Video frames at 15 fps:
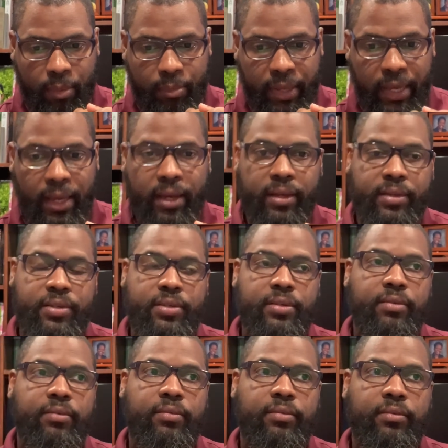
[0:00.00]
because
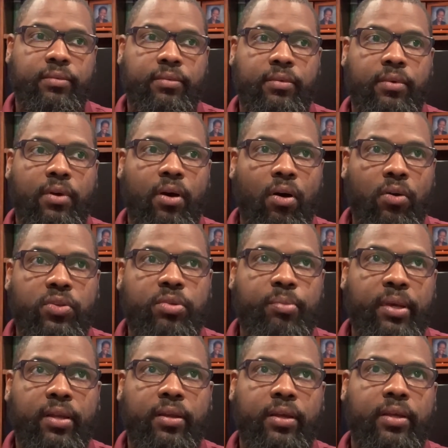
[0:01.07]

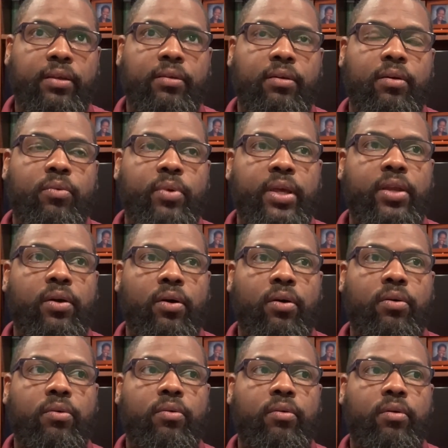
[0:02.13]
ultimately, we
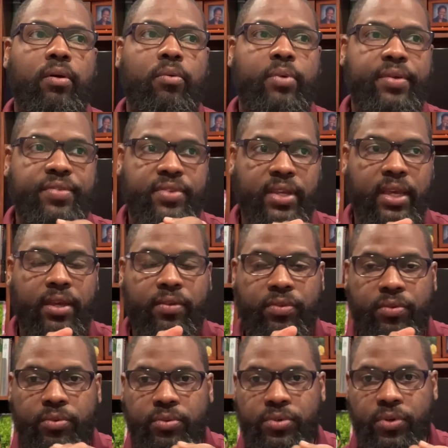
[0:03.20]
know We've seen
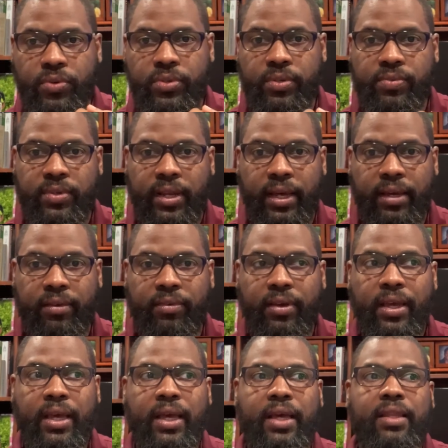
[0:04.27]
through Joseph's life
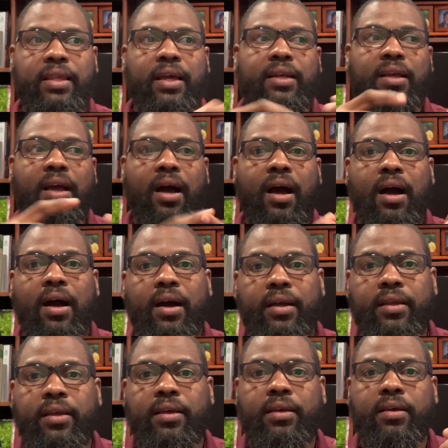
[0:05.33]
that God
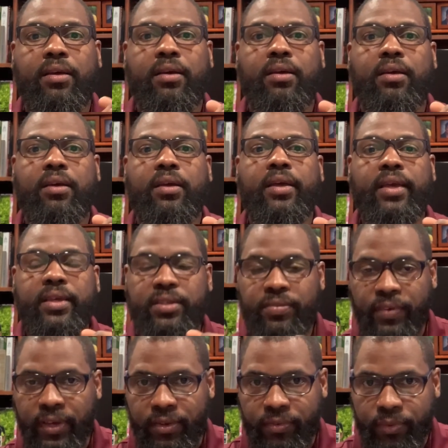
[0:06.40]
is
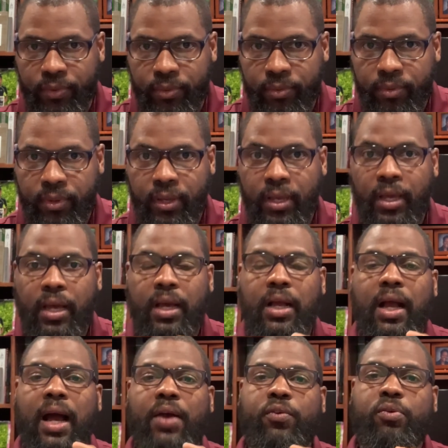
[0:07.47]
faithful.
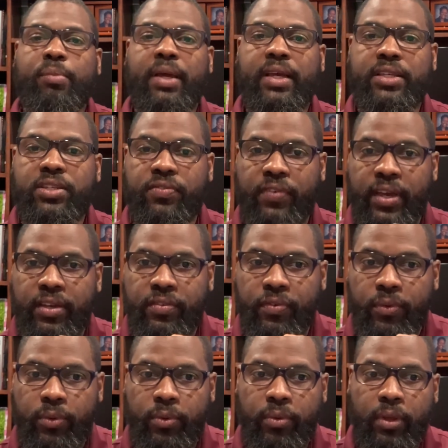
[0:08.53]
God remains
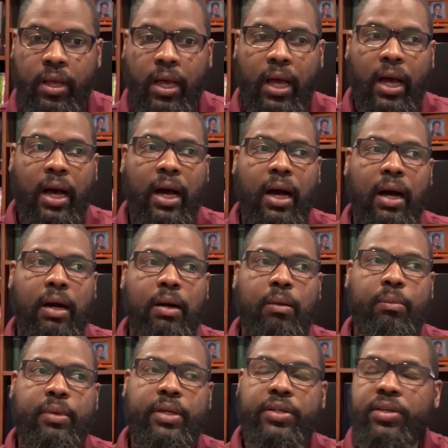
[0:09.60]
faithful.
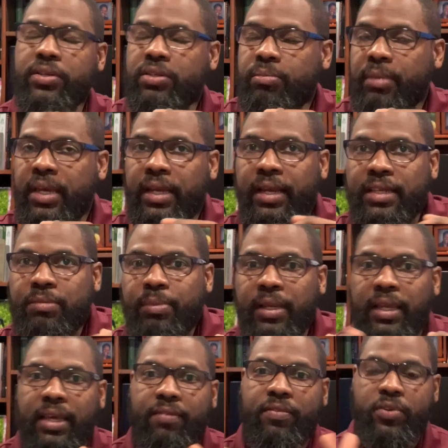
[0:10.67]
Um, it doesn't mean as
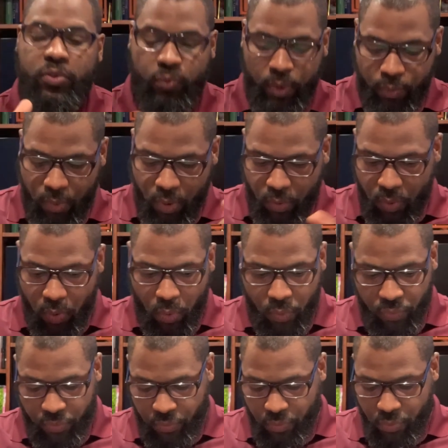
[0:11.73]
believers we won't go
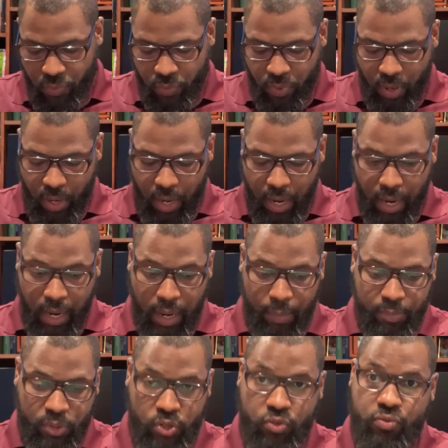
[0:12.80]
through
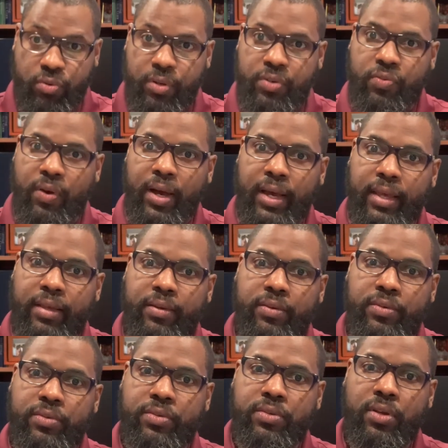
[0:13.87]
um,
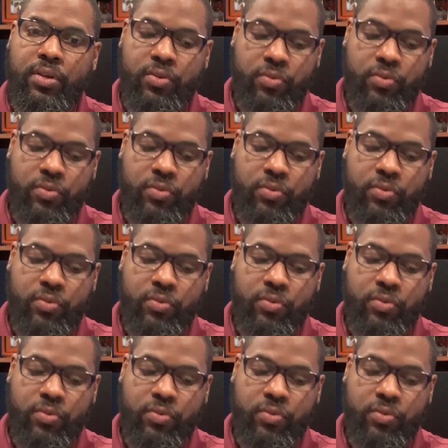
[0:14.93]
trials,